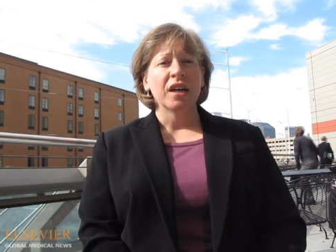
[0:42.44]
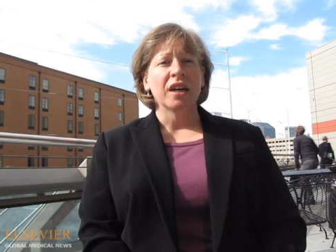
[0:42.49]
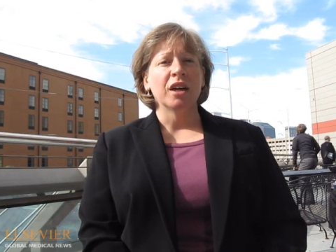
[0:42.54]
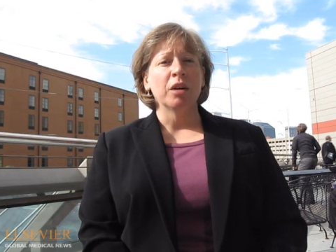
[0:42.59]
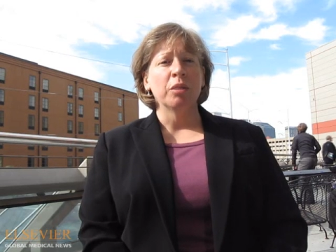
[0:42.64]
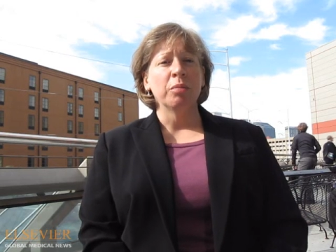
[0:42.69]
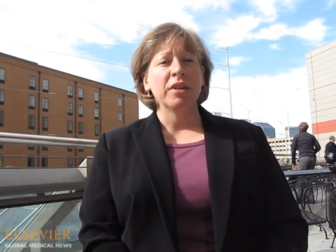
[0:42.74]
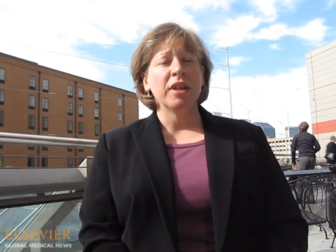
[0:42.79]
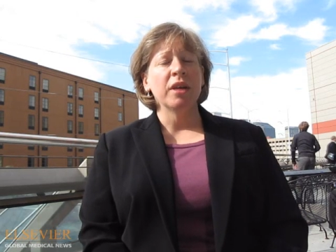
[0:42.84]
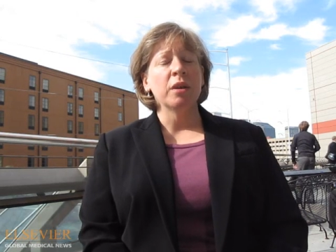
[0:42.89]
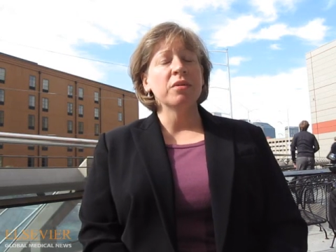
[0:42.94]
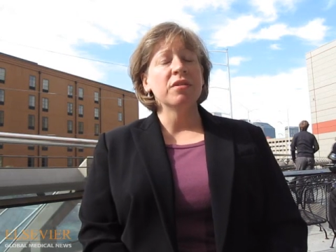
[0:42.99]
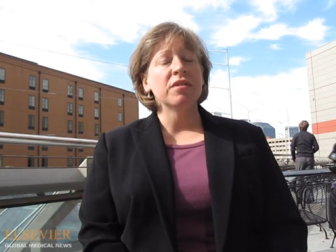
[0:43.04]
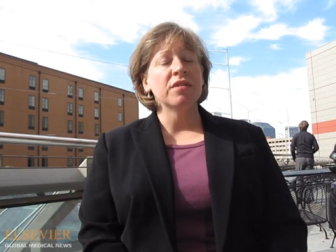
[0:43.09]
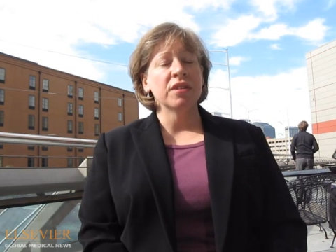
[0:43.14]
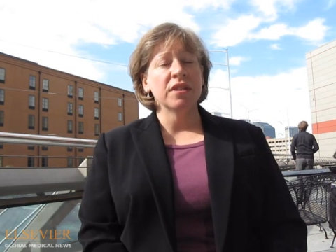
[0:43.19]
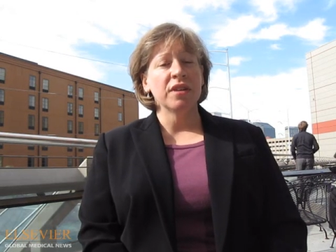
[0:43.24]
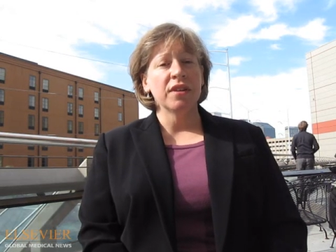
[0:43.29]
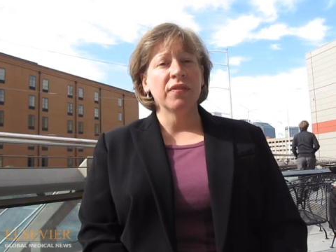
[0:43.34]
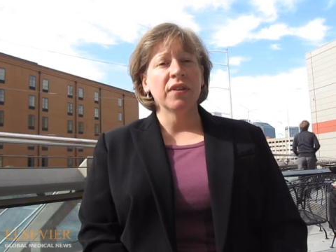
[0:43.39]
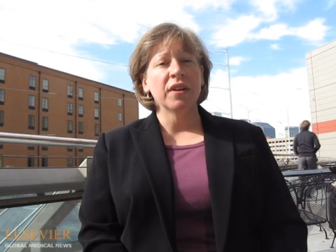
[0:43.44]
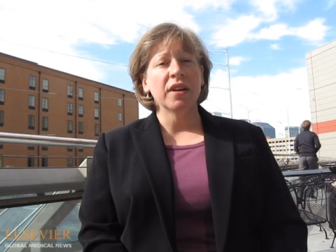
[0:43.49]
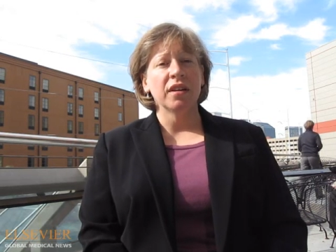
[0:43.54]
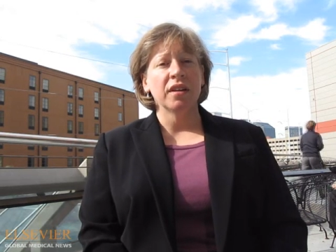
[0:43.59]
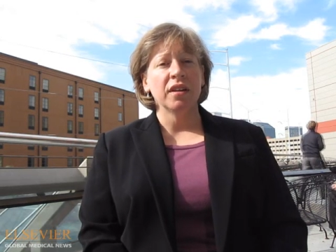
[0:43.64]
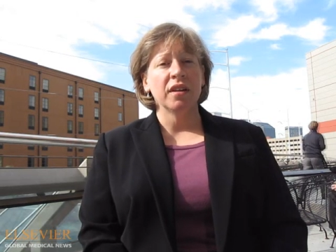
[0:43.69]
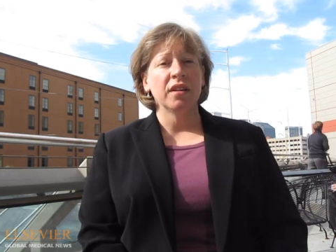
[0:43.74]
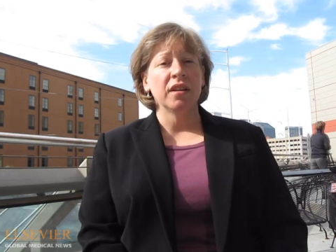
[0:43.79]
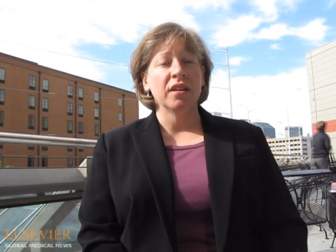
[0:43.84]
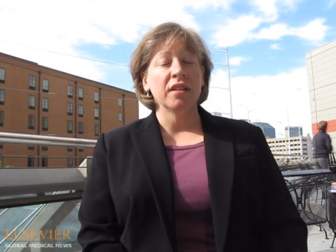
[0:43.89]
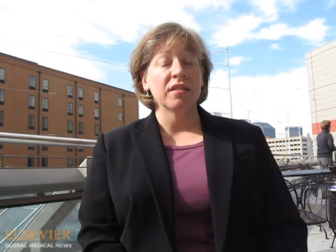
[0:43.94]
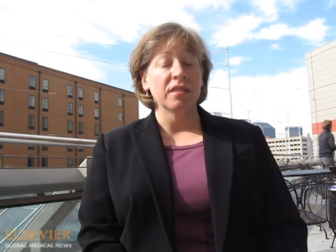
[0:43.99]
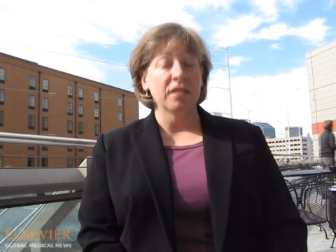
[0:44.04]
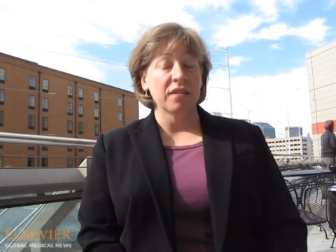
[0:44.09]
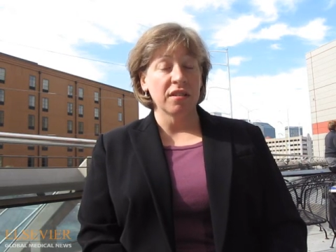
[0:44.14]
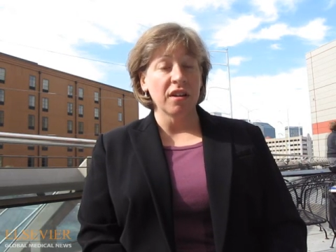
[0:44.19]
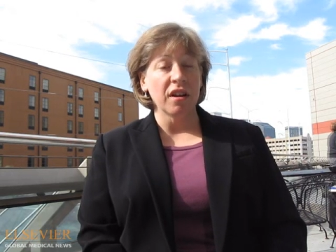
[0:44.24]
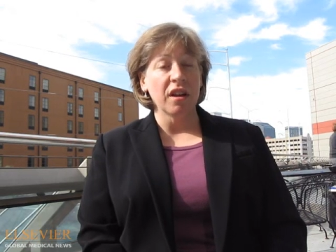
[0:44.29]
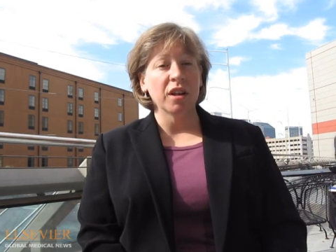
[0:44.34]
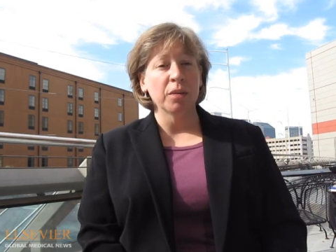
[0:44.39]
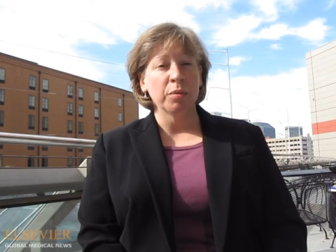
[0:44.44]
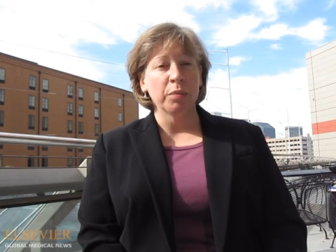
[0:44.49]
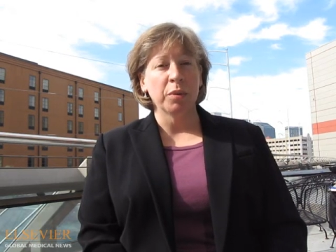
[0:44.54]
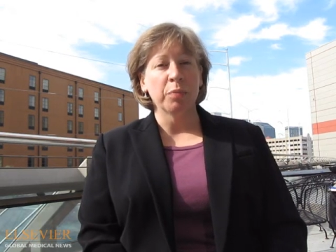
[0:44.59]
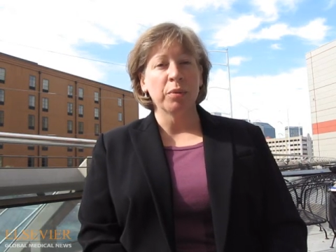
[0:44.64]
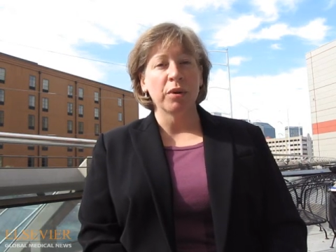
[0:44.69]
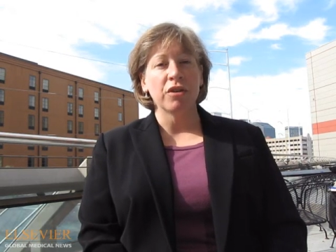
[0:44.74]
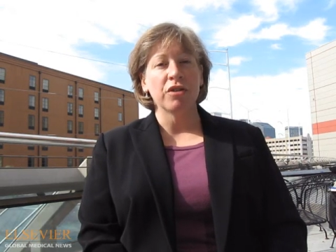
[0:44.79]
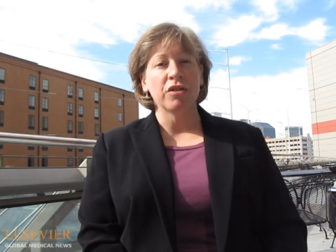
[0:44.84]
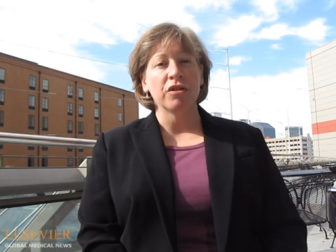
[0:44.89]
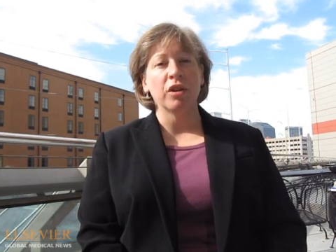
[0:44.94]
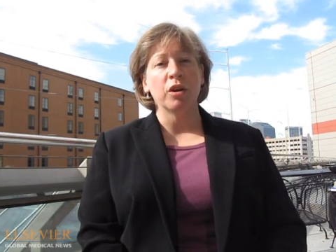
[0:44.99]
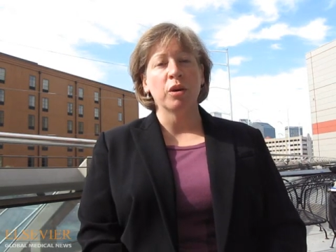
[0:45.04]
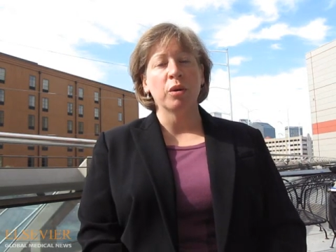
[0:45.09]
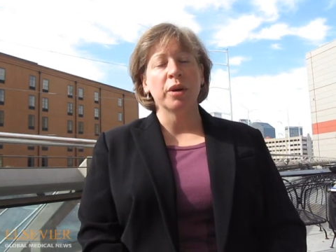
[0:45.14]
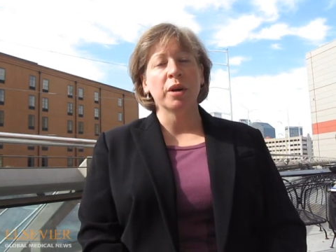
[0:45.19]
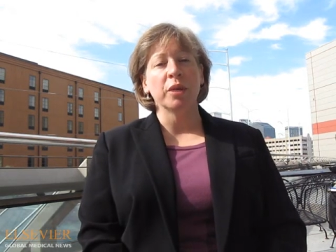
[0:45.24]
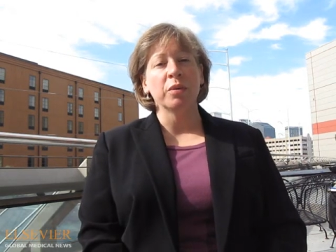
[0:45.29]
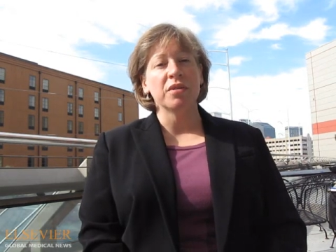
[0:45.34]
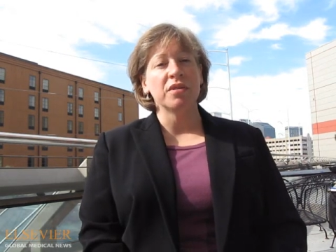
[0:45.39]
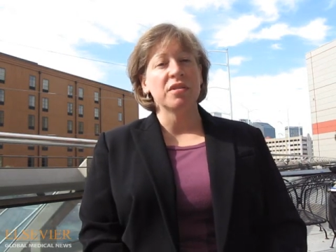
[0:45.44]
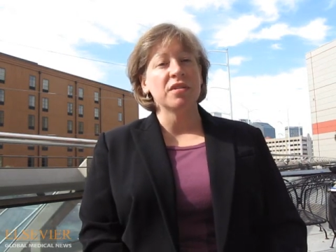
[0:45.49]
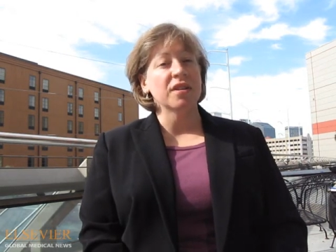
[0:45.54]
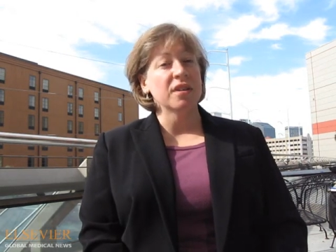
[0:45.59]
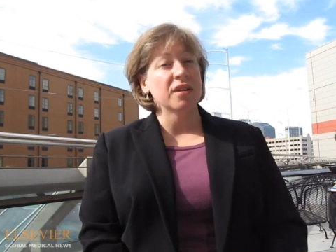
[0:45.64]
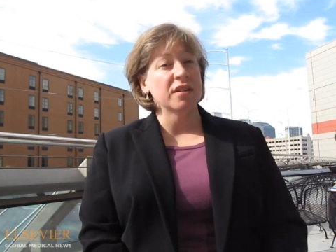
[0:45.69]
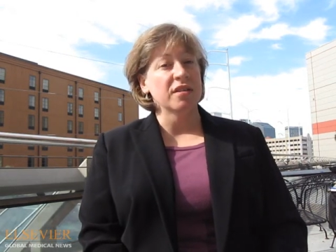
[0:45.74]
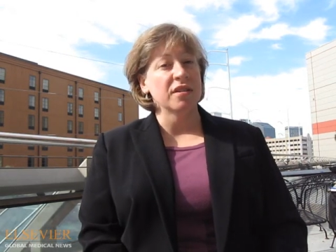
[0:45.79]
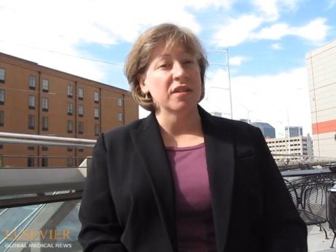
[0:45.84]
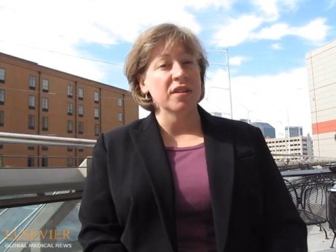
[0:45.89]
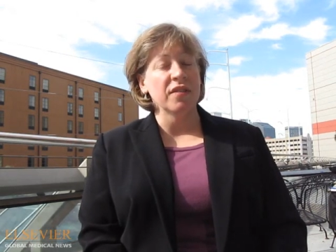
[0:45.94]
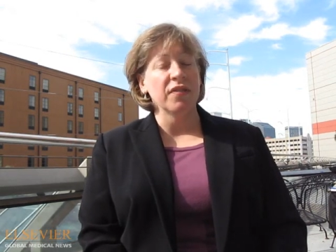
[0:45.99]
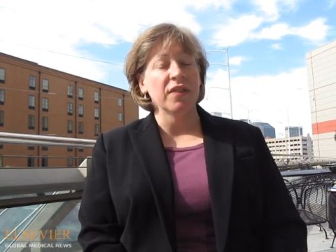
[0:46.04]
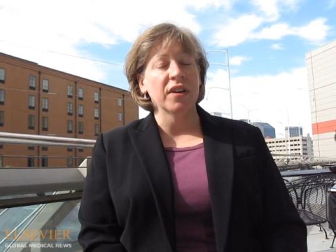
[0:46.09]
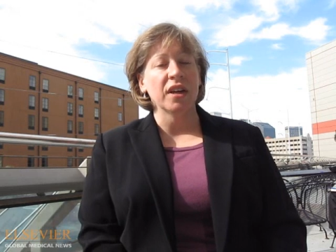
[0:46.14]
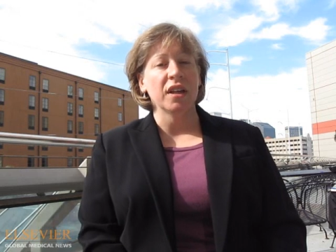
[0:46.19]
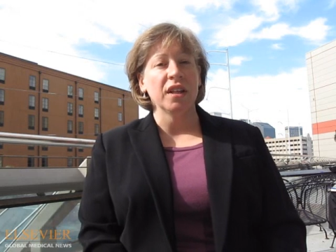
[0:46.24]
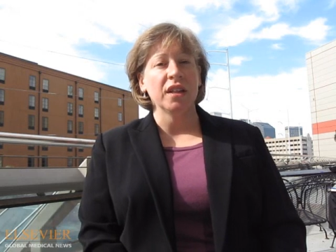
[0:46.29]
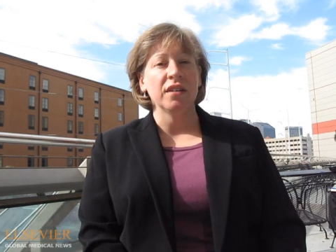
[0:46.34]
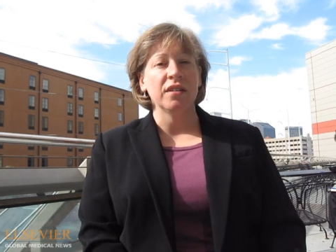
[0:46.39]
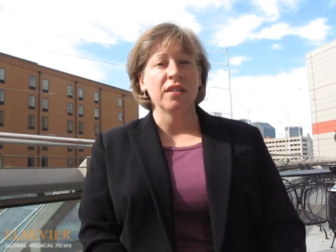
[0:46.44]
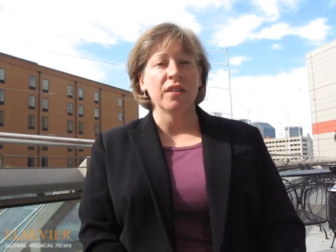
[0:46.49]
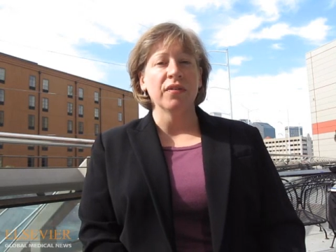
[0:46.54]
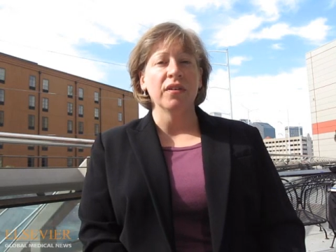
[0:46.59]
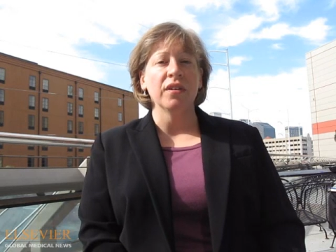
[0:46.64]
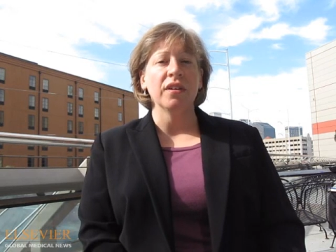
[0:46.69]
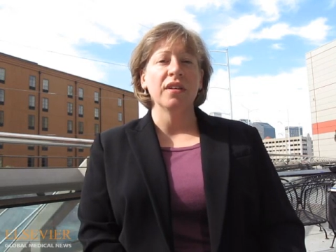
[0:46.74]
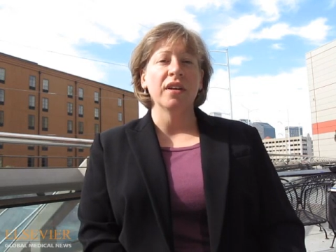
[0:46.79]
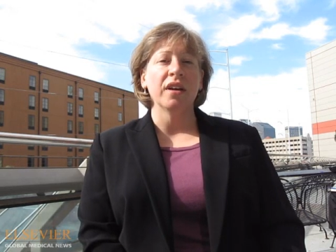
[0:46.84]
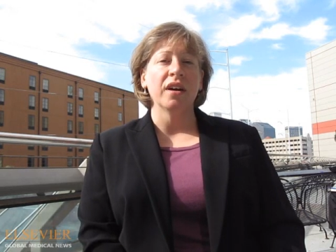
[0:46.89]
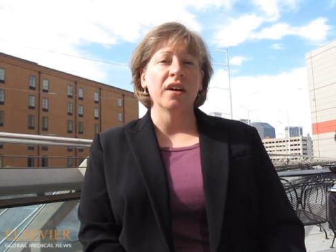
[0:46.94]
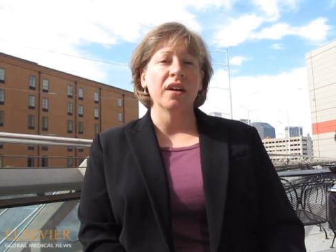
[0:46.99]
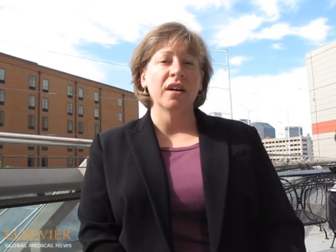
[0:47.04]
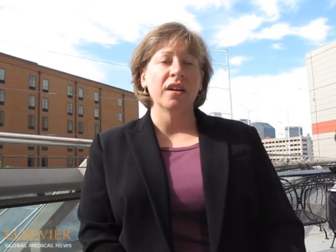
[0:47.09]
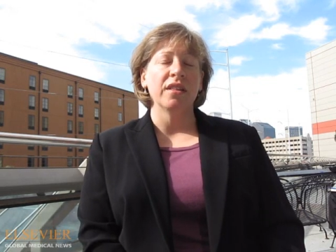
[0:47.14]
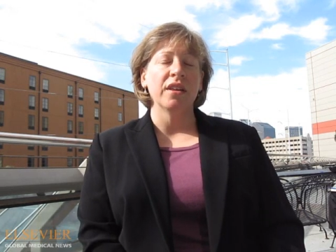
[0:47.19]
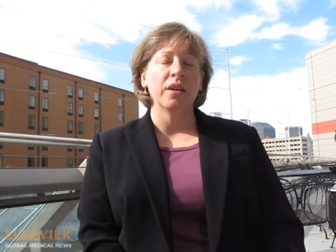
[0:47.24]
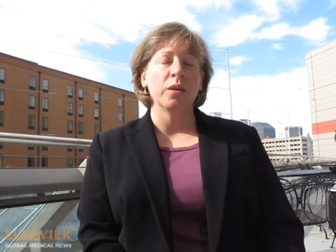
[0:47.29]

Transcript: Um, and that was significantly, the systolic blood pressure lowering was significantly different uh,